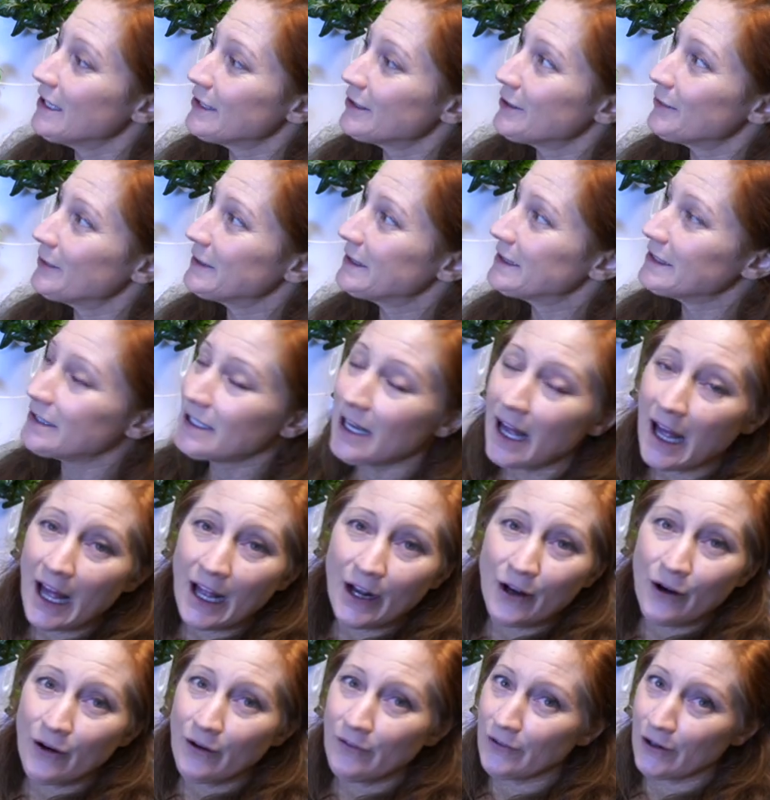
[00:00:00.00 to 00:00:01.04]
So it's
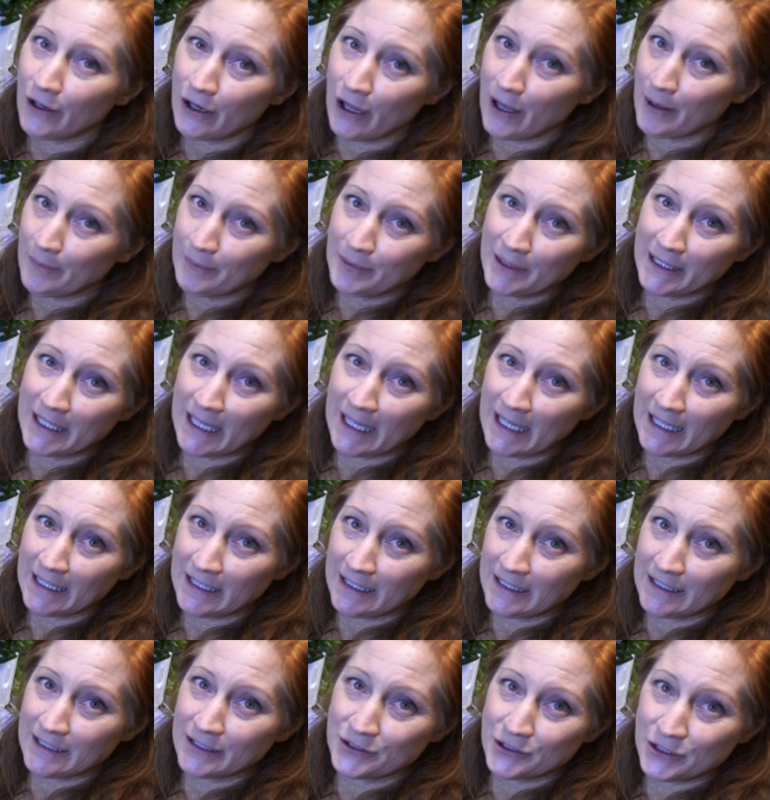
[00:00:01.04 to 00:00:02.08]
not
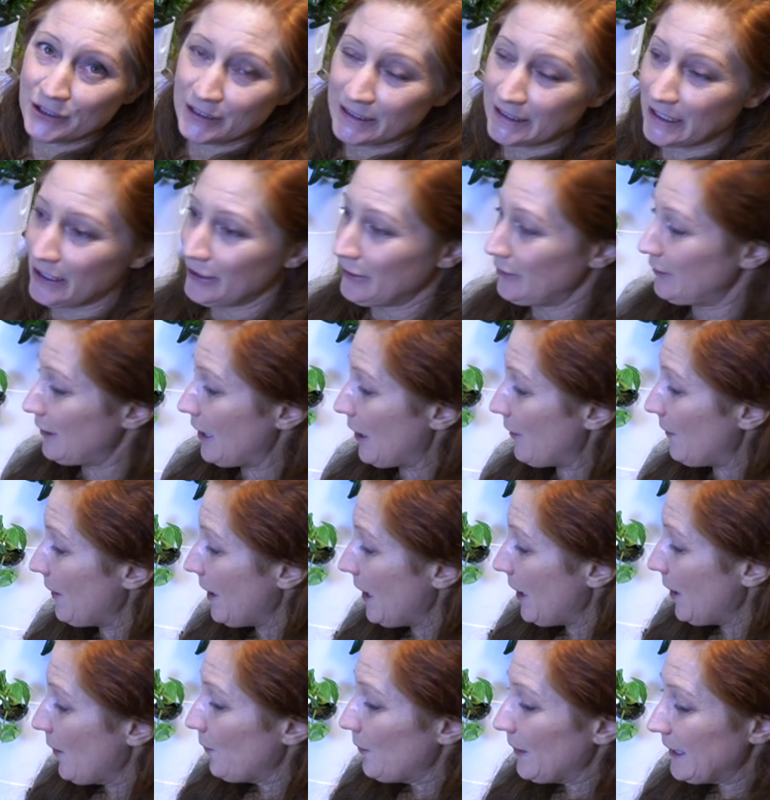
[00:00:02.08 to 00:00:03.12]
overcomplicated, just so you know.
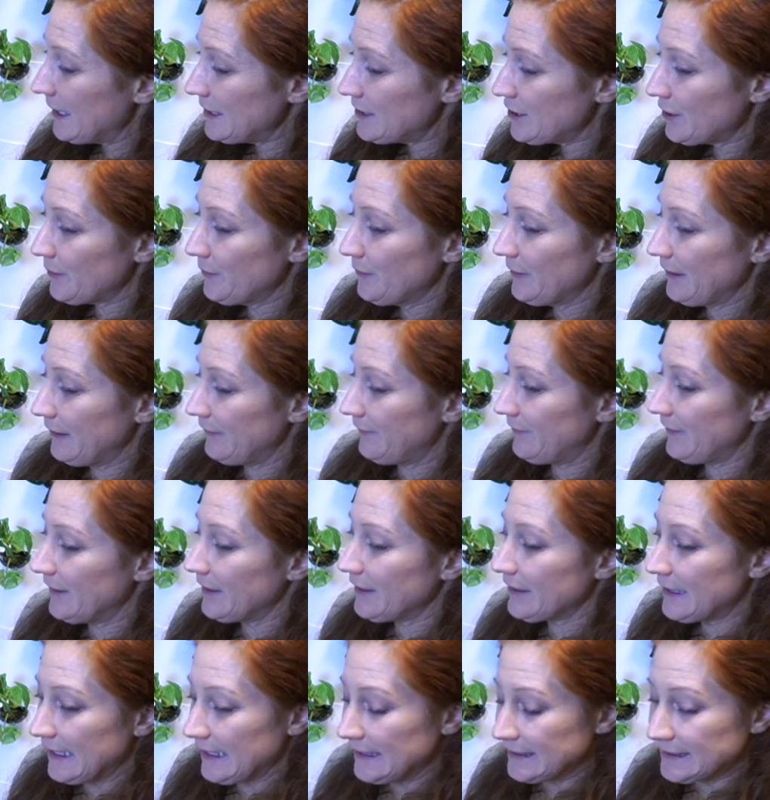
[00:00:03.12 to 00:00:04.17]
When to
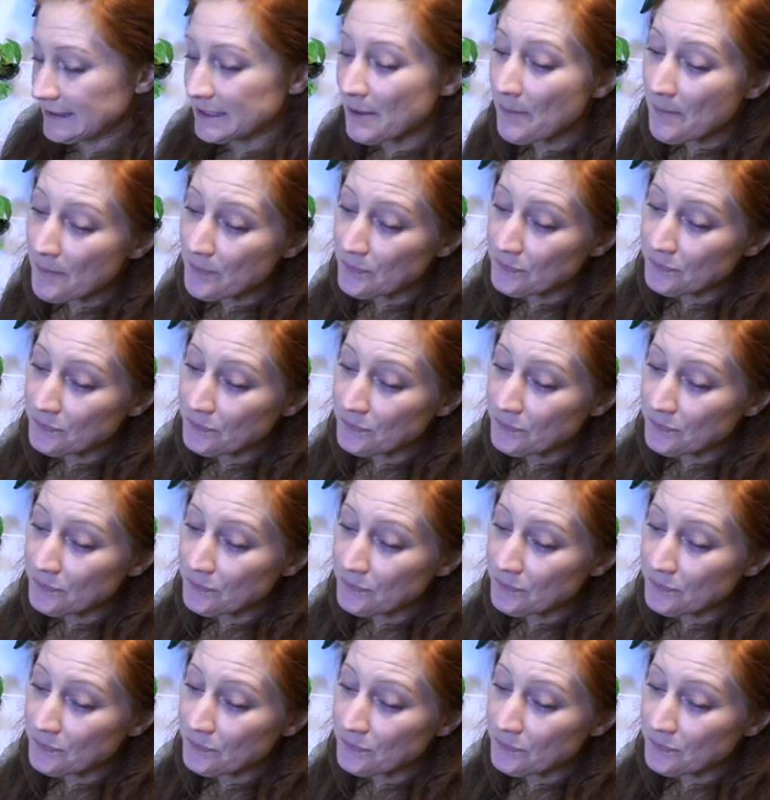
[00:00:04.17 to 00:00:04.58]
refill these,